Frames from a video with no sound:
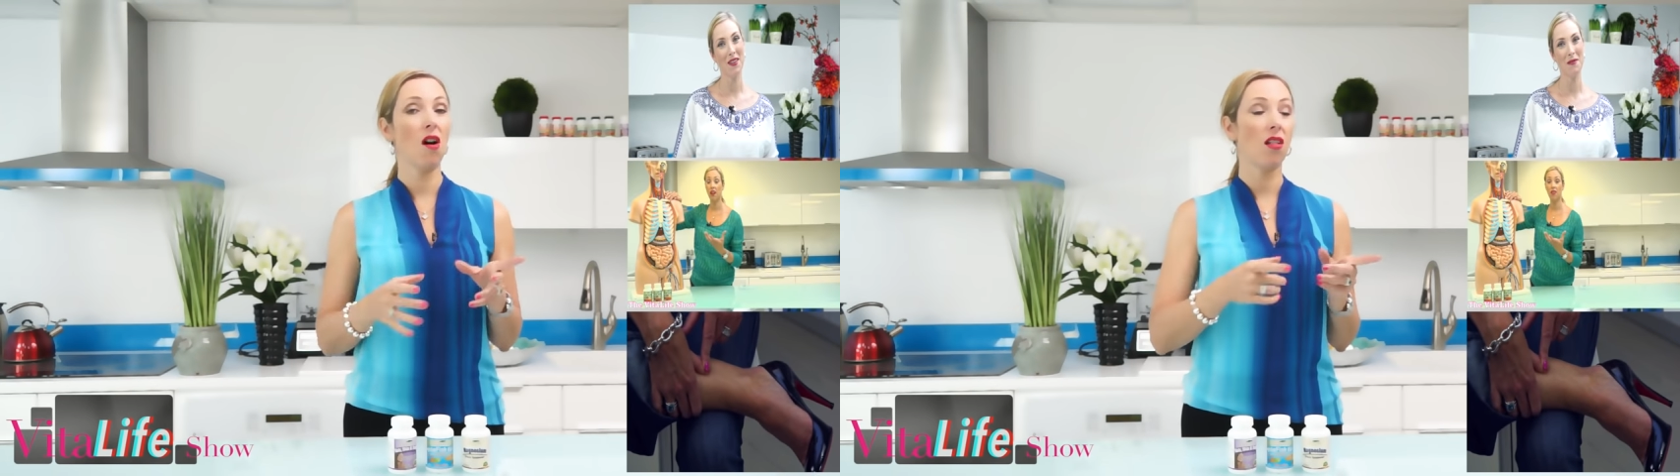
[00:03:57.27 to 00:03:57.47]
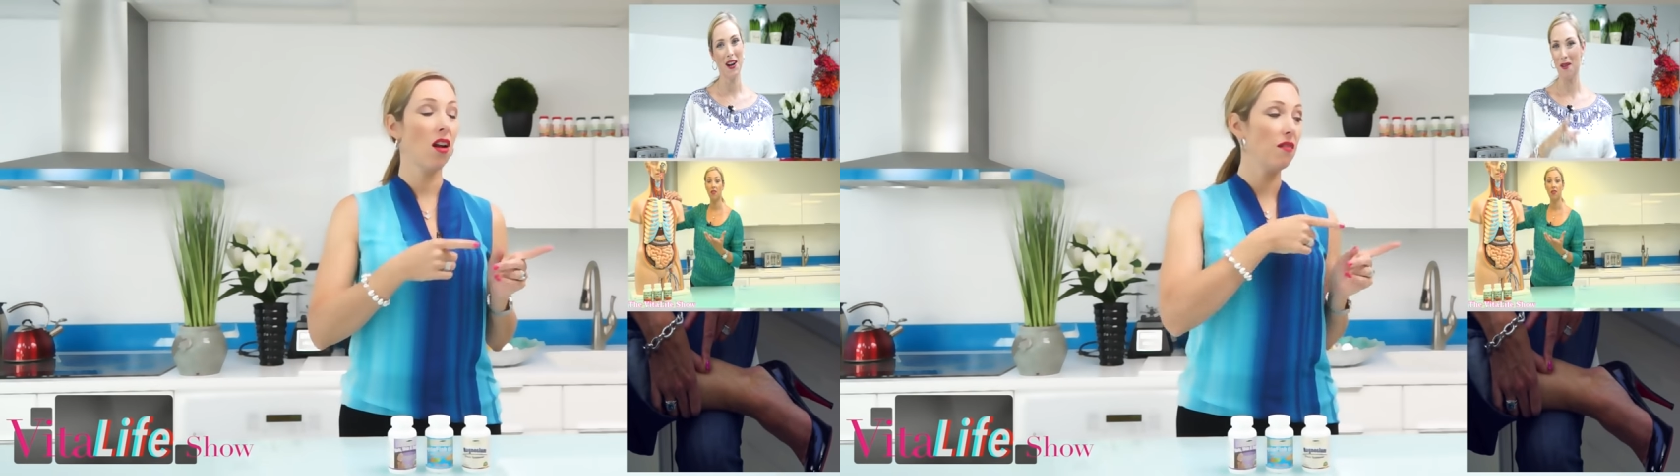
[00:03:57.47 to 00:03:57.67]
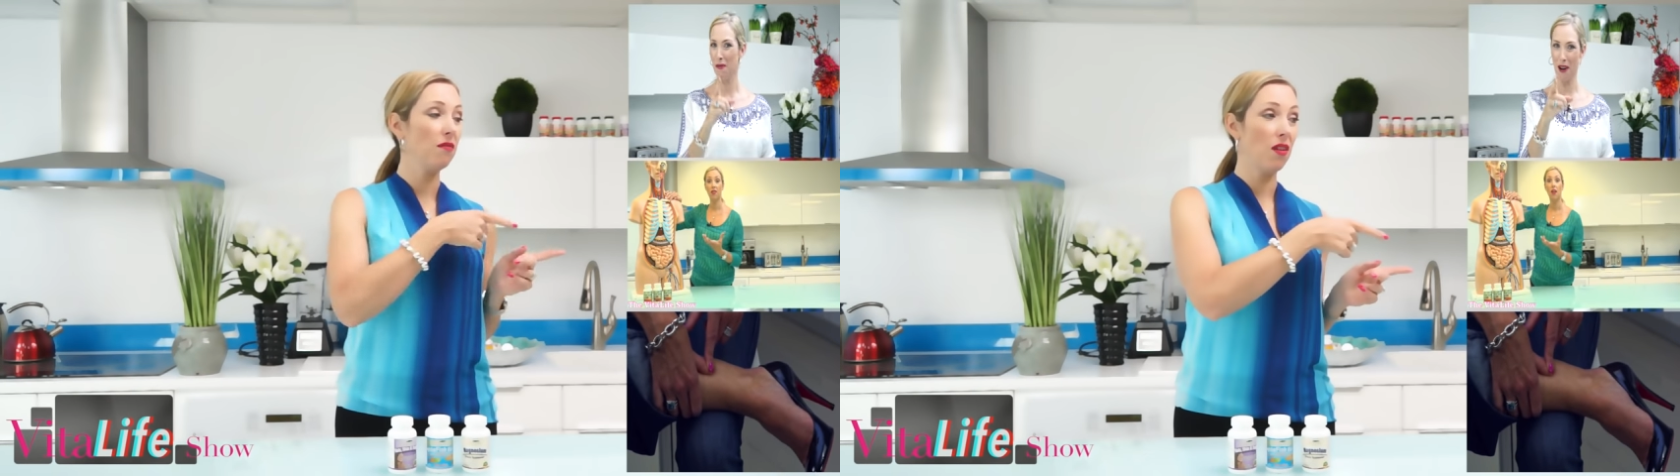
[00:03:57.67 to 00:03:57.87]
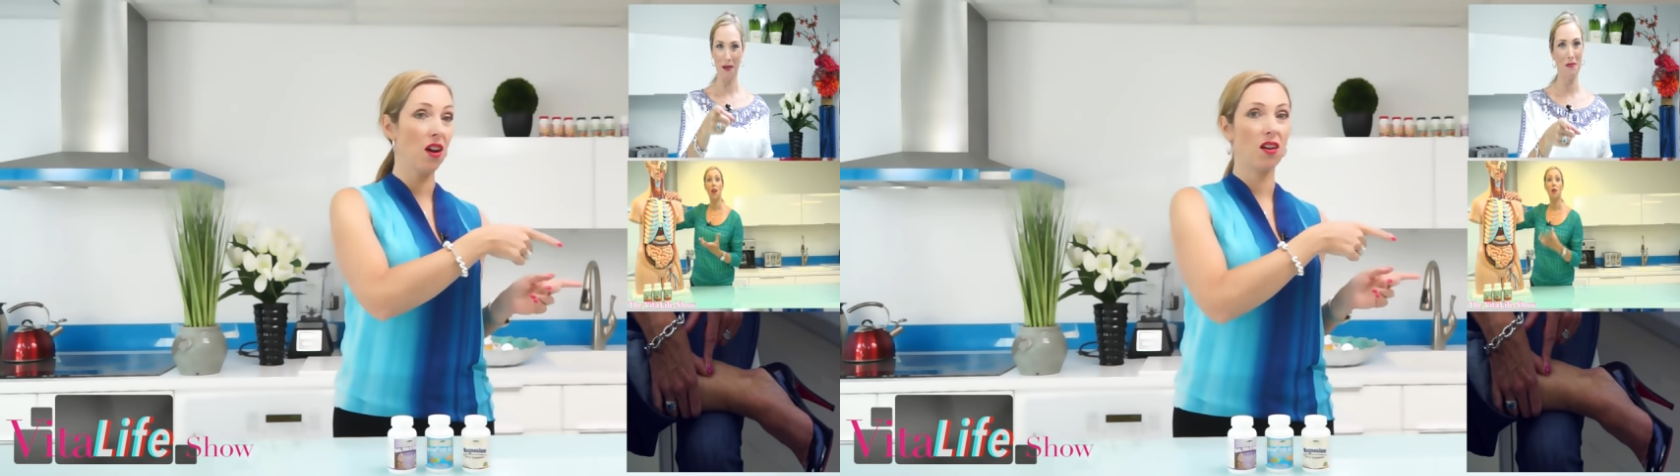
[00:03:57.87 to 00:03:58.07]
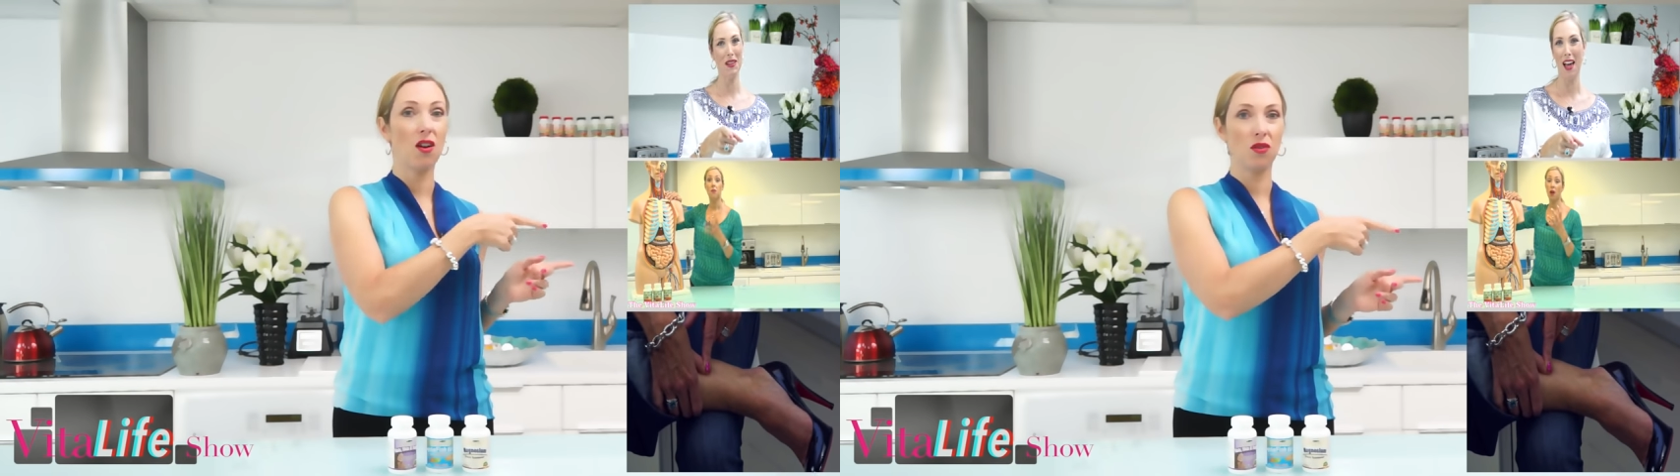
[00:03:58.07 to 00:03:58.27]
all on
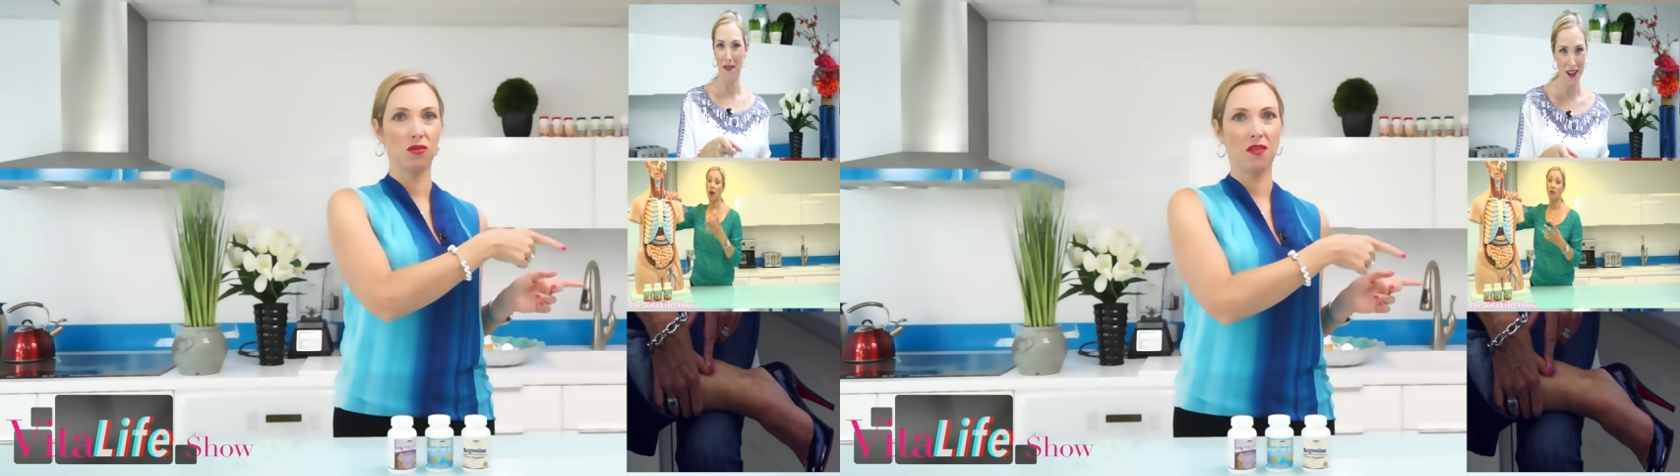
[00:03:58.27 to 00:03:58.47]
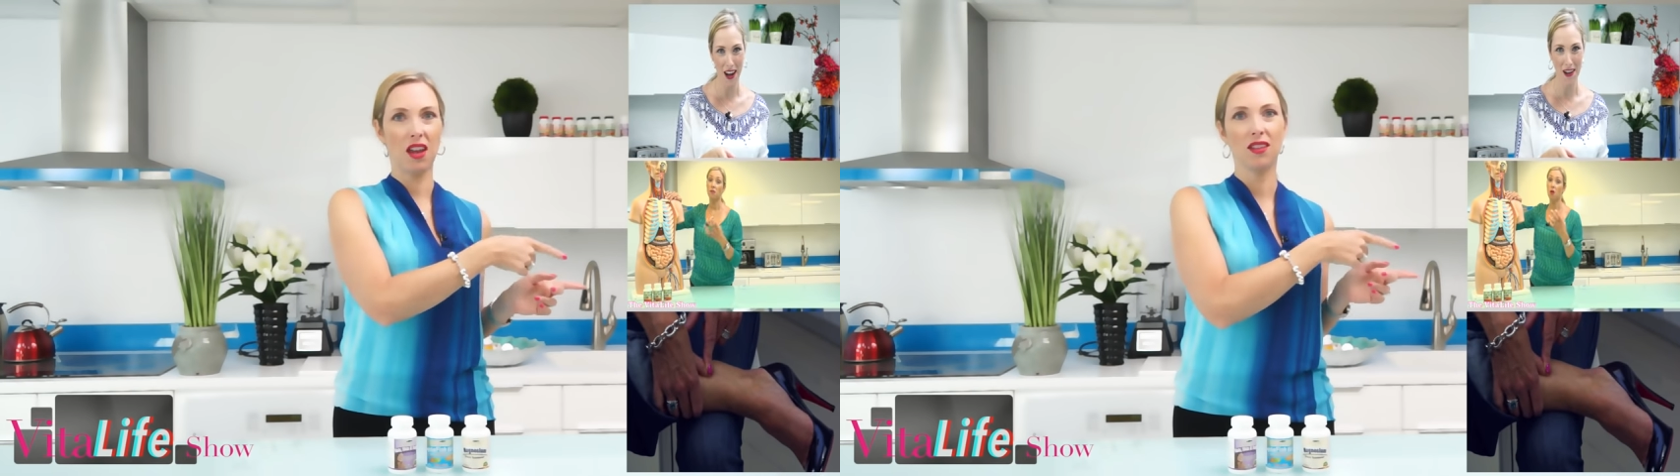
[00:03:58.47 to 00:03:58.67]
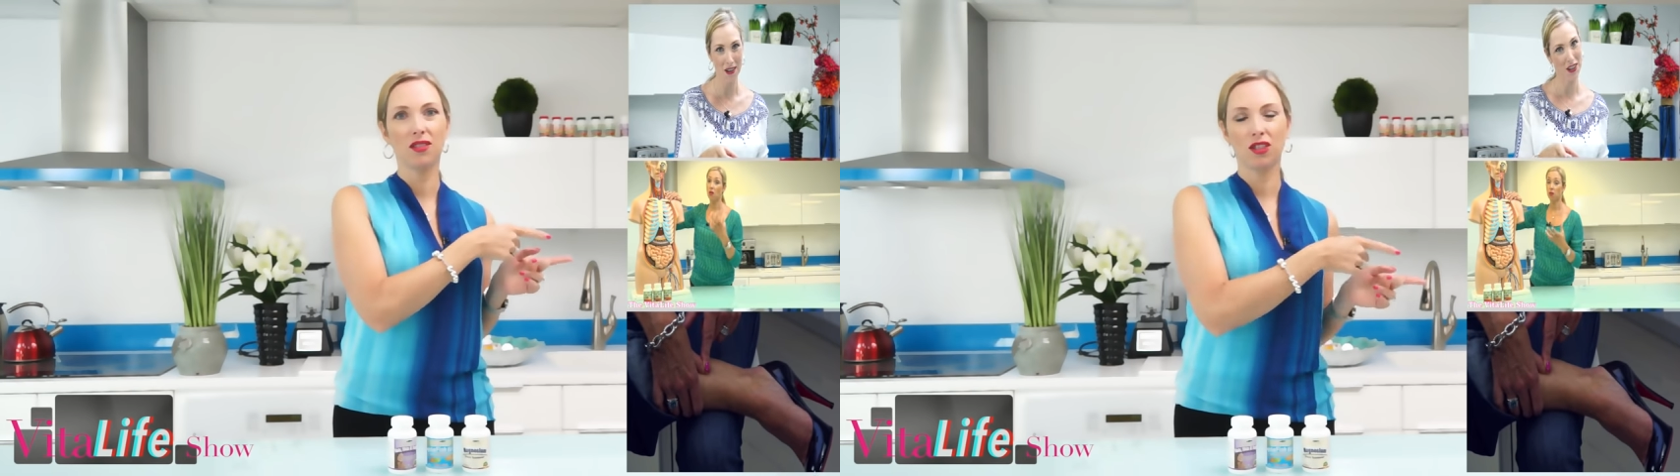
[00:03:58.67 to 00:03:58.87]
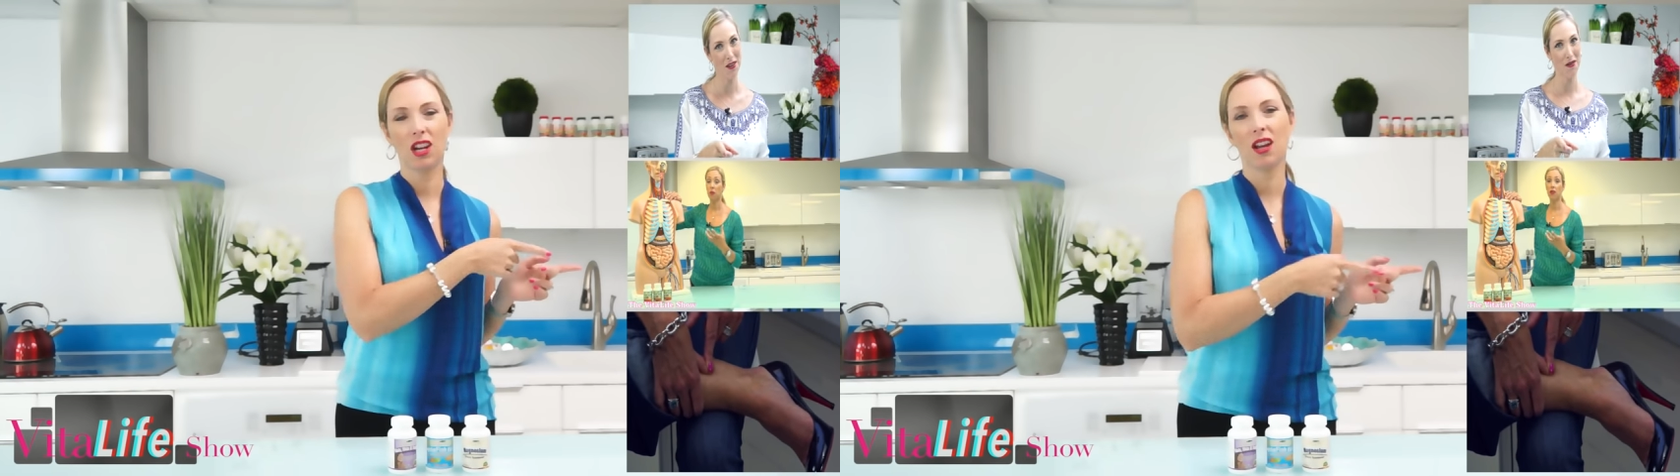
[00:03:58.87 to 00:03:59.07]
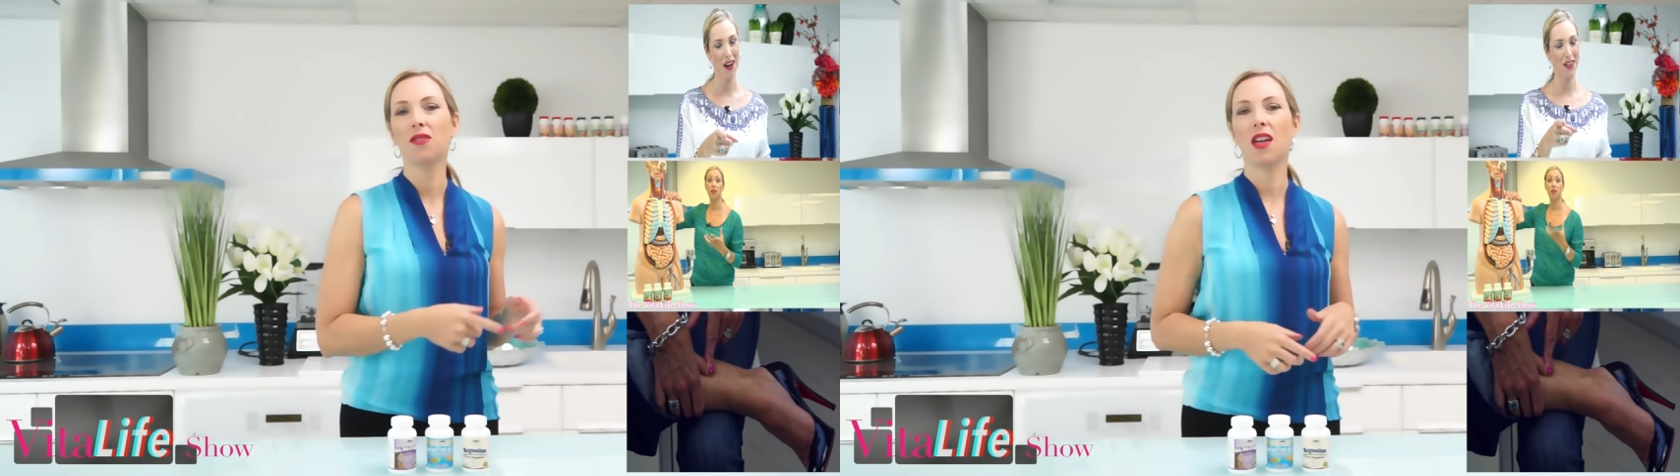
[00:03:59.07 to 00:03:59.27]
varicose veins. So
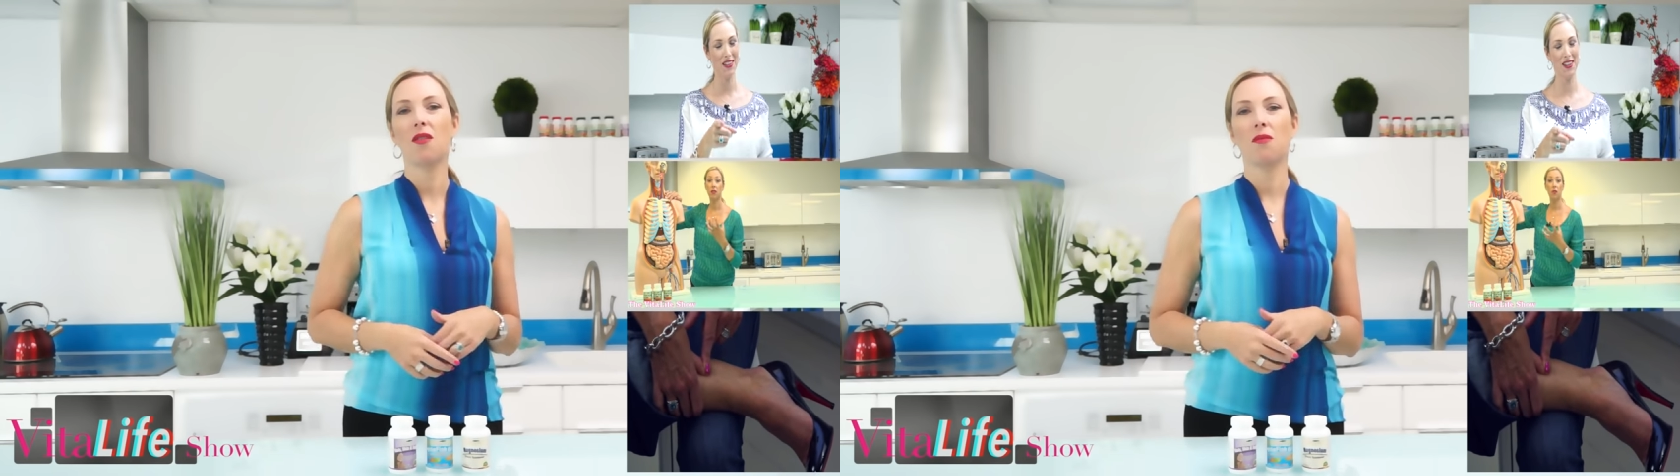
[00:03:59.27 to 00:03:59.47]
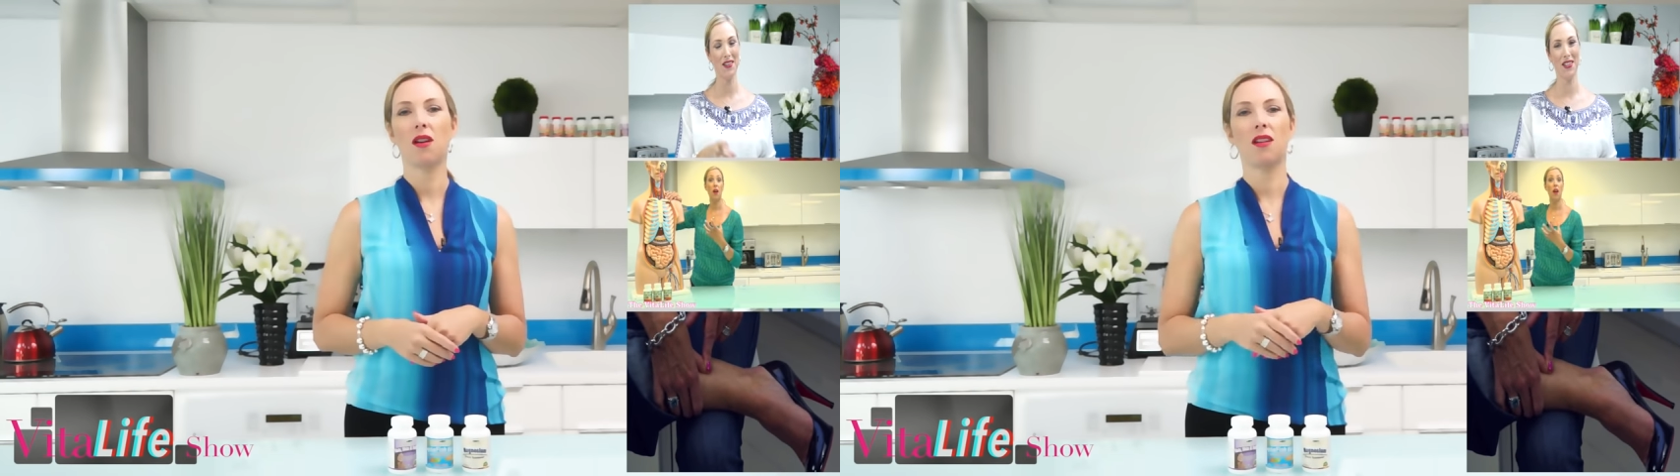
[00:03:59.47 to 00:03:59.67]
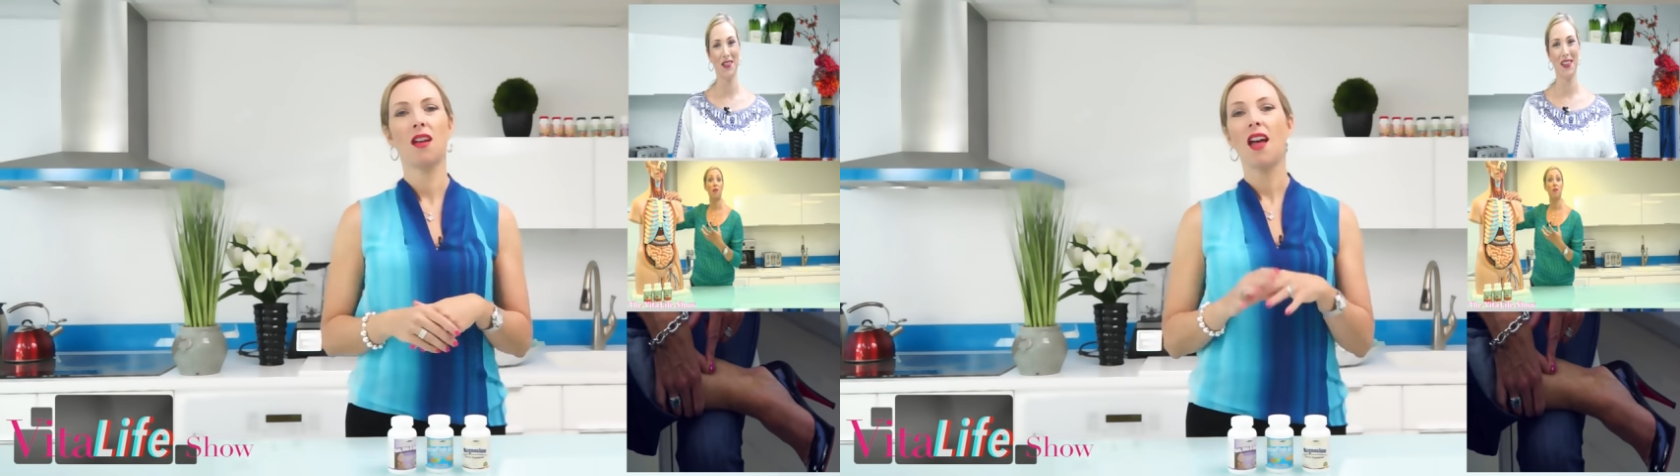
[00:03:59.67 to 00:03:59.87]
check out that one,